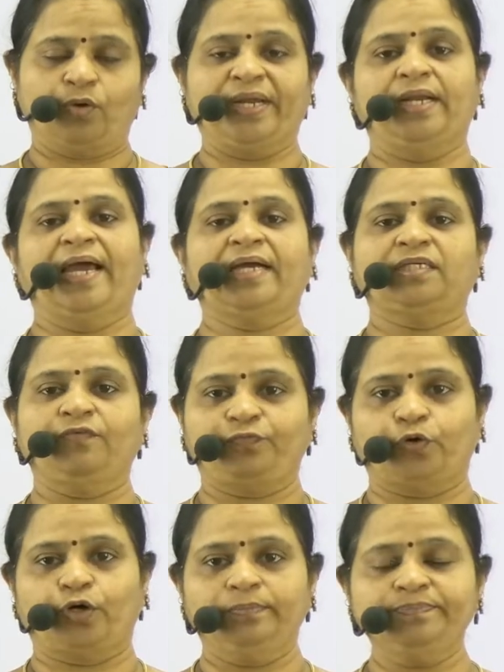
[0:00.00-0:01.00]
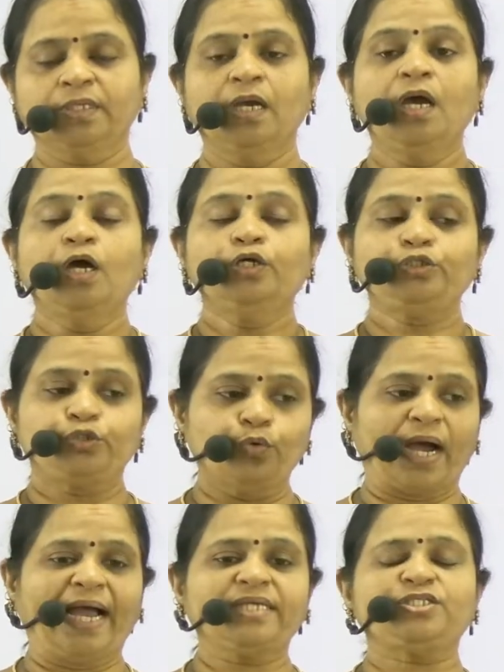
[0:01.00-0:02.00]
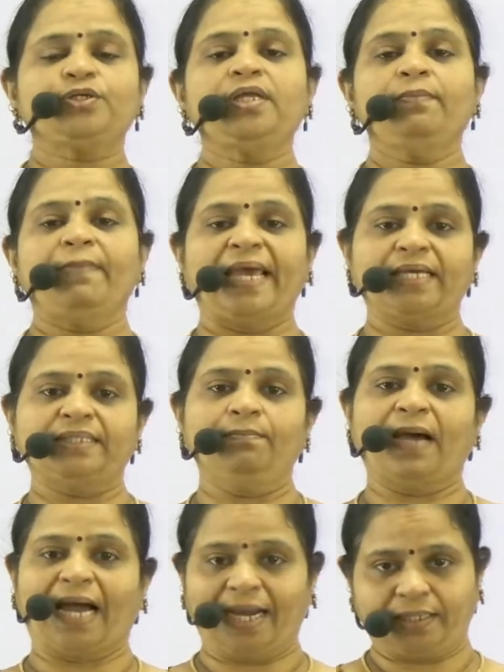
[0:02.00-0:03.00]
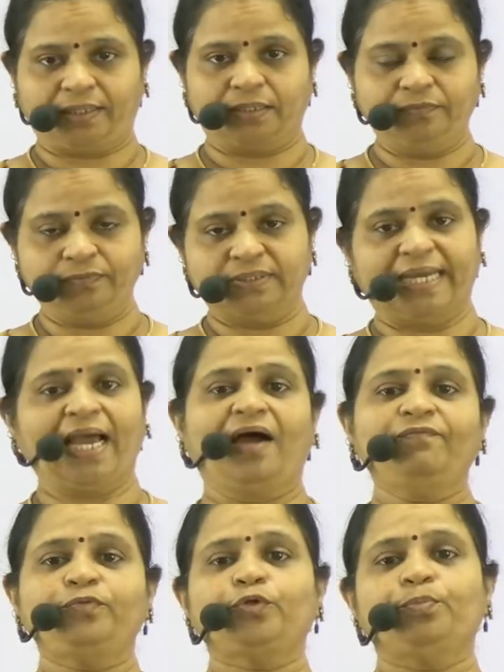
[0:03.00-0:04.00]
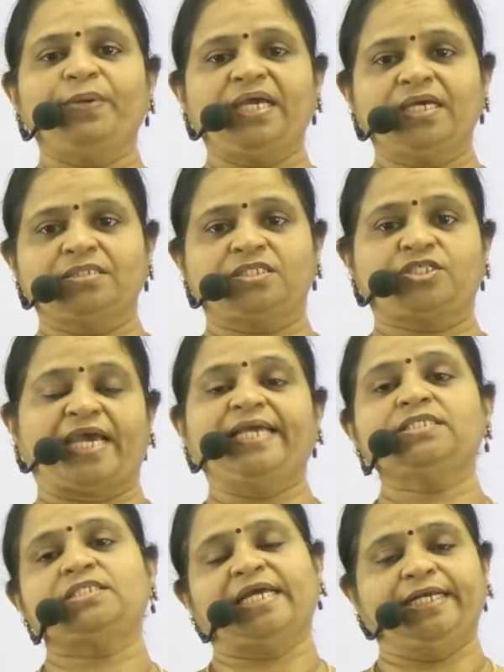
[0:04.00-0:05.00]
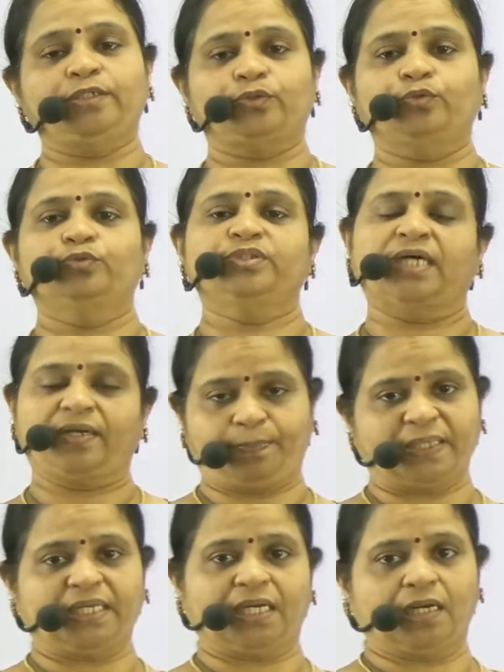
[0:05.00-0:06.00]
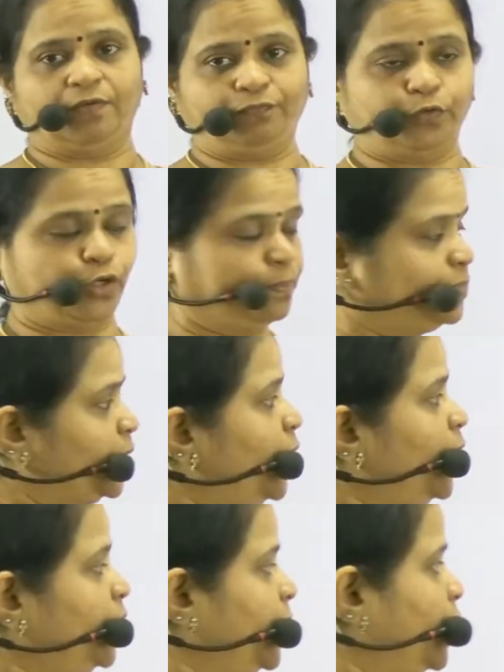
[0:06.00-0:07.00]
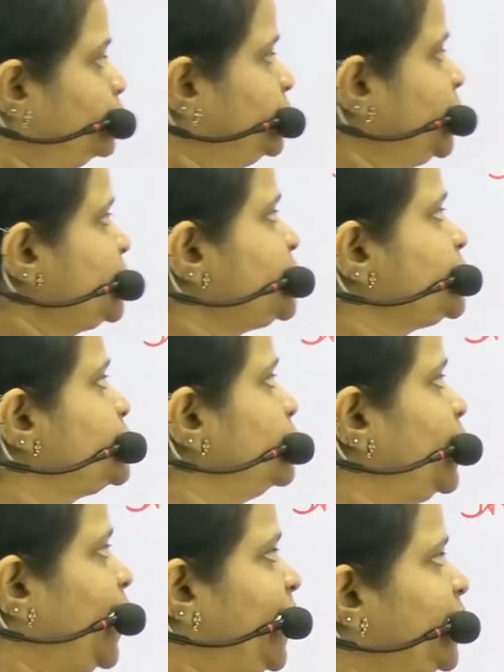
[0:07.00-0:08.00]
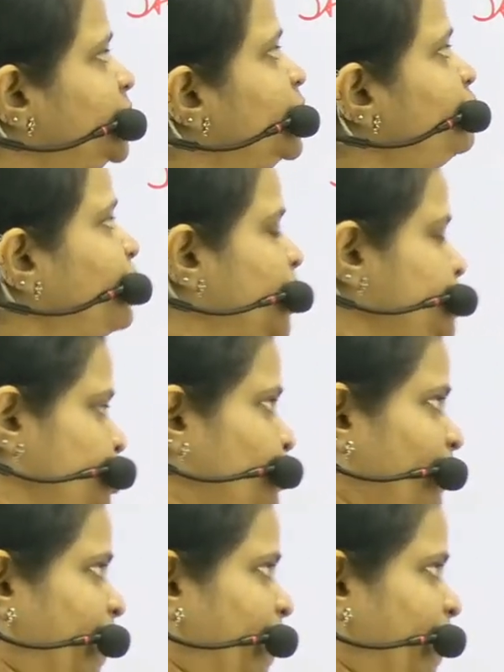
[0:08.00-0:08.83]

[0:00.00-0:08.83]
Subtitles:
or inactive form. To actually make them active, they have to be changed into that particular form. Now this another function of